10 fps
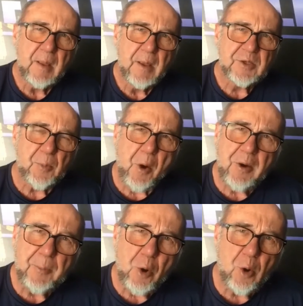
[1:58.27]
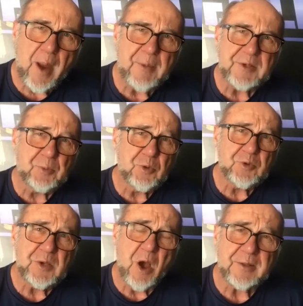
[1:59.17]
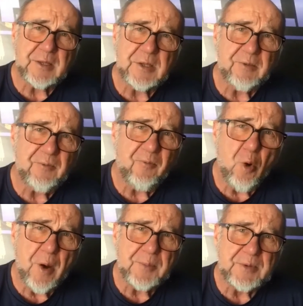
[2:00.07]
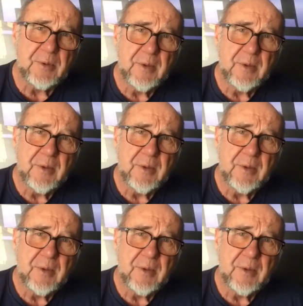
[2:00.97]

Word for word: So part of the program is producing content in different forms.